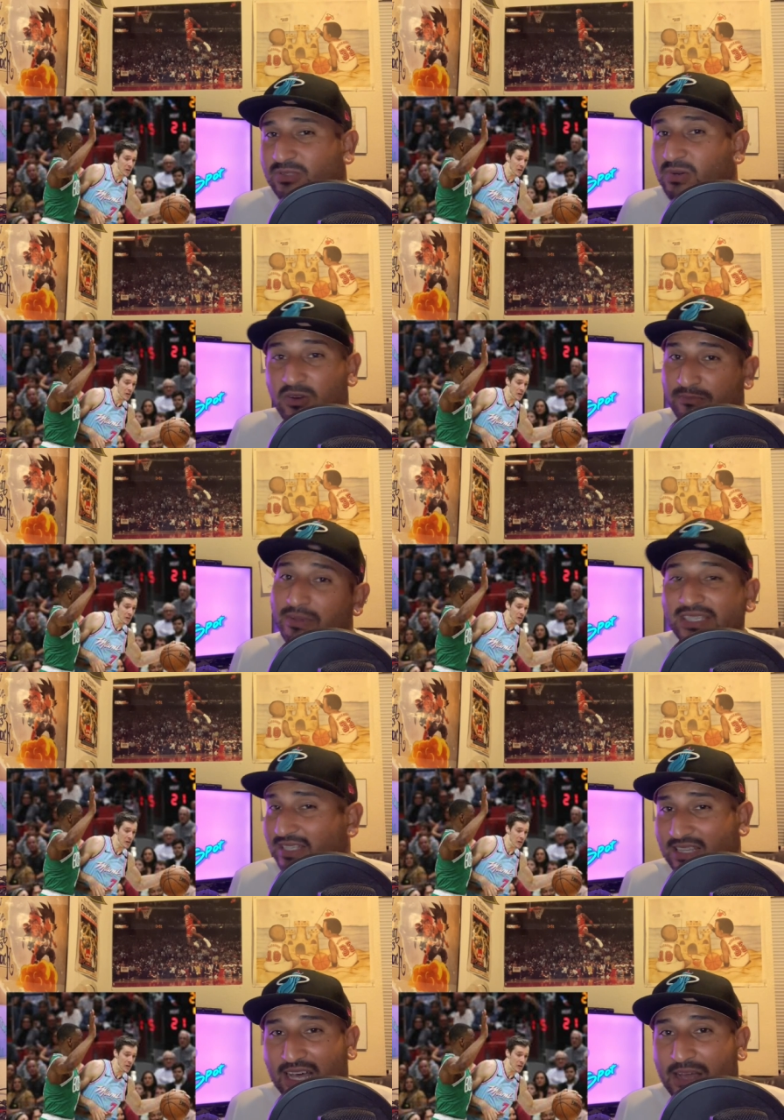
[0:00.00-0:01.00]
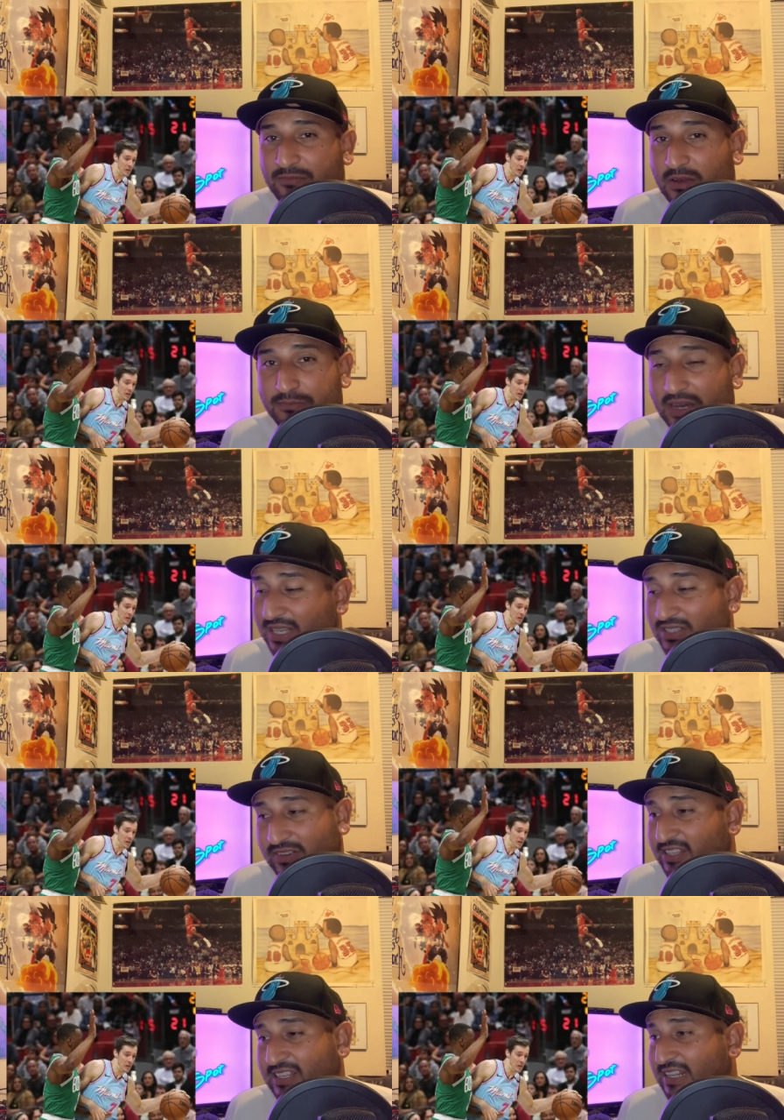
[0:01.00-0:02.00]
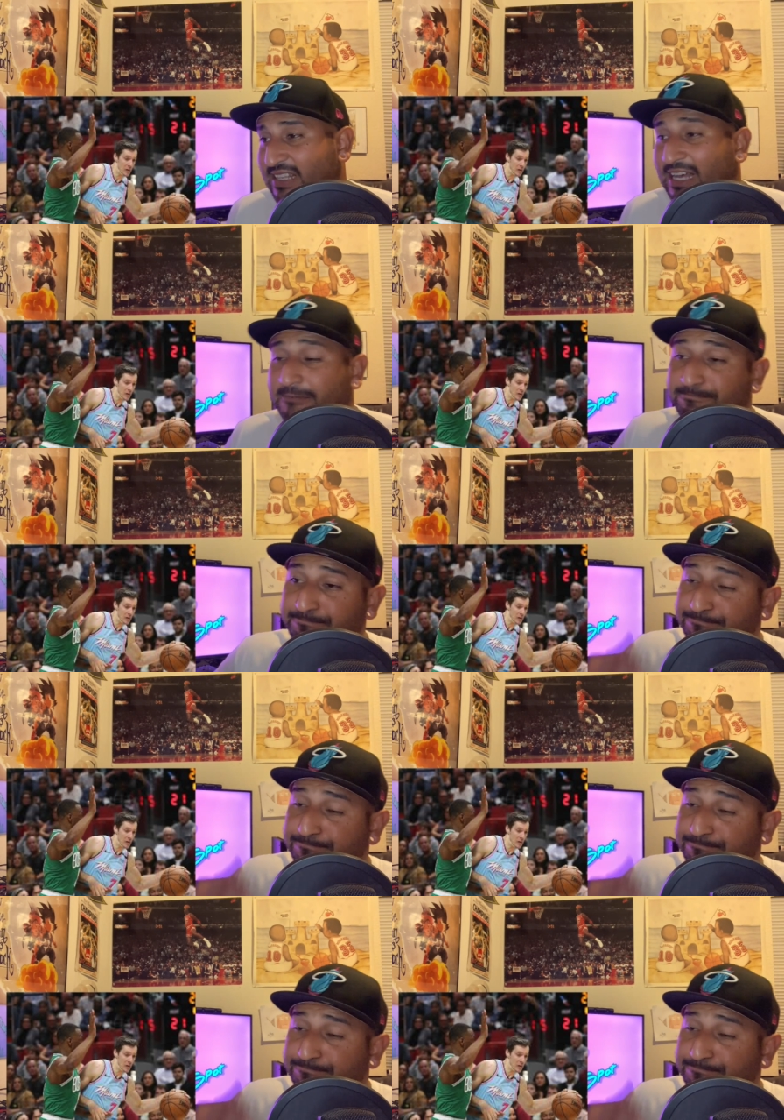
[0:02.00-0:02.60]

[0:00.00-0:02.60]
We weren't missing a lot of bunnies or anything like that.